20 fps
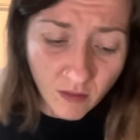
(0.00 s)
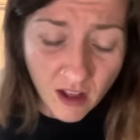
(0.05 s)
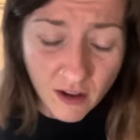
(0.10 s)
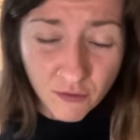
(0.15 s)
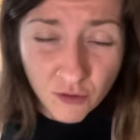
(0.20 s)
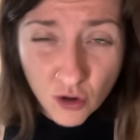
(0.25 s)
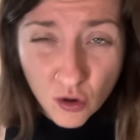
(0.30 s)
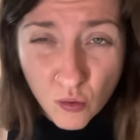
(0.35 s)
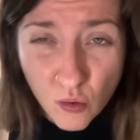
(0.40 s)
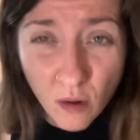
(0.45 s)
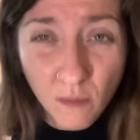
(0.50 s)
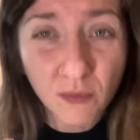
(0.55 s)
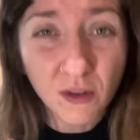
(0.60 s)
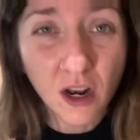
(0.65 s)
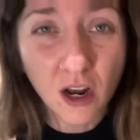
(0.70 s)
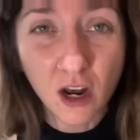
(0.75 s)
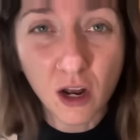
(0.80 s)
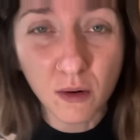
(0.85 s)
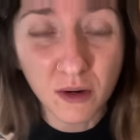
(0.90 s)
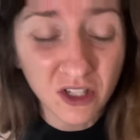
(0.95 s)
If you want the
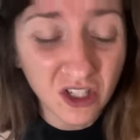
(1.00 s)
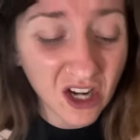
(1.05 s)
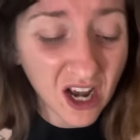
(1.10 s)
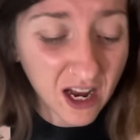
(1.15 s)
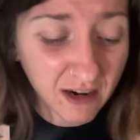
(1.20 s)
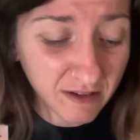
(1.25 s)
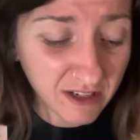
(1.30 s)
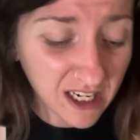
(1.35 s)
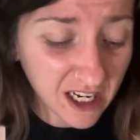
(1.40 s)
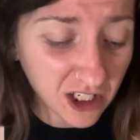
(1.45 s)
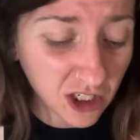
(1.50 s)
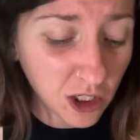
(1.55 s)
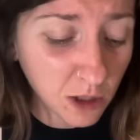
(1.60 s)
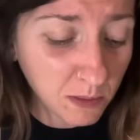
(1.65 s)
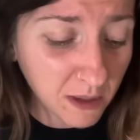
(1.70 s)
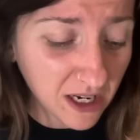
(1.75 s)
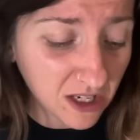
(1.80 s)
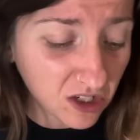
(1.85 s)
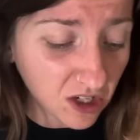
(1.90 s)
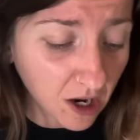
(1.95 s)
lowest calorie density
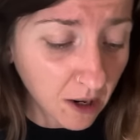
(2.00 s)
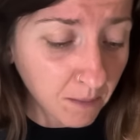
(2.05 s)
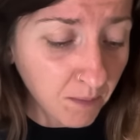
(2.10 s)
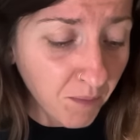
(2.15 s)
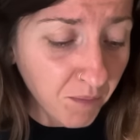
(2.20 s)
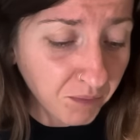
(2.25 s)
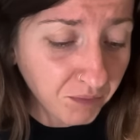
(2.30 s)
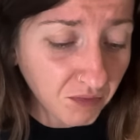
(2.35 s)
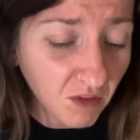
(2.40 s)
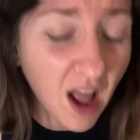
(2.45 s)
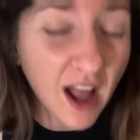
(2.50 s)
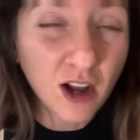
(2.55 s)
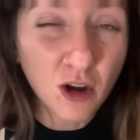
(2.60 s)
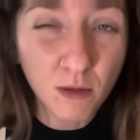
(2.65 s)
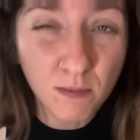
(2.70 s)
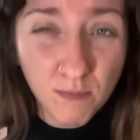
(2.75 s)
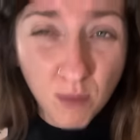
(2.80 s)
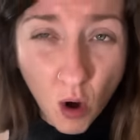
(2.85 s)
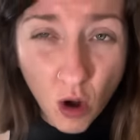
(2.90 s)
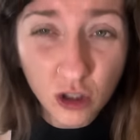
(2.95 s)
pizza I
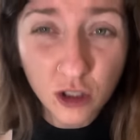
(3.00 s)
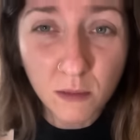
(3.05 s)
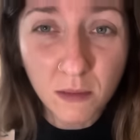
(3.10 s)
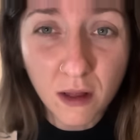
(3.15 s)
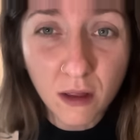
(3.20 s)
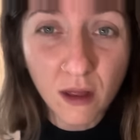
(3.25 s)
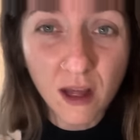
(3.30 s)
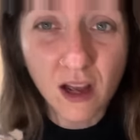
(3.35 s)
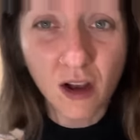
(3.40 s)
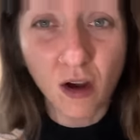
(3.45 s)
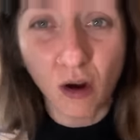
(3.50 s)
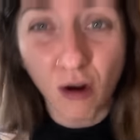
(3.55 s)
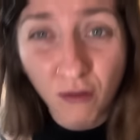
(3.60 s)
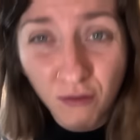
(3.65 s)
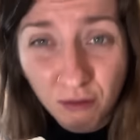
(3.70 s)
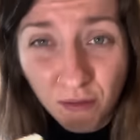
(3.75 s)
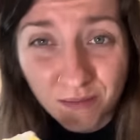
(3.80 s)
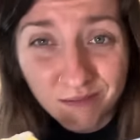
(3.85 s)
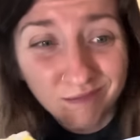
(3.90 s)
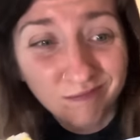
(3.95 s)
could possibly think of,
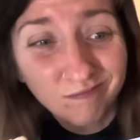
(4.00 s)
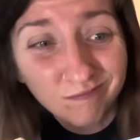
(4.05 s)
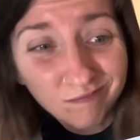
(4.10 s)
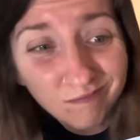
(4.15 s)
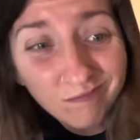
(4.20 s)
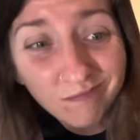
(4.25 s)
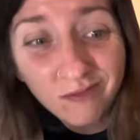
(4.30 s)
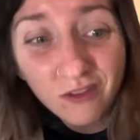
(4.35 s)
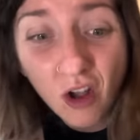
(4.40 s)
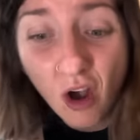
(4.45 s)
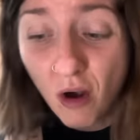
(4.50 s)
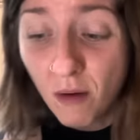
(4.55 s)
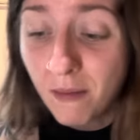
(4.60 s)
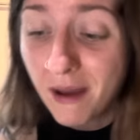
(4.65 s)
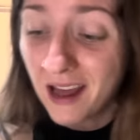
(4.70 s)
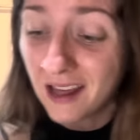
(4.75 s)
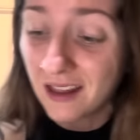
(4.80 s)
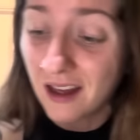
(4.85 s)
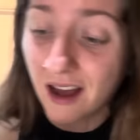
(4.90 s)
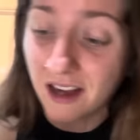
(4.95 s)
go
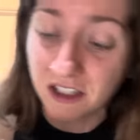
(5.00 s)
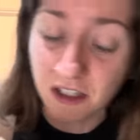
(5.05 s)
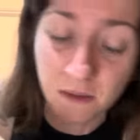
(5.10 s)
make that.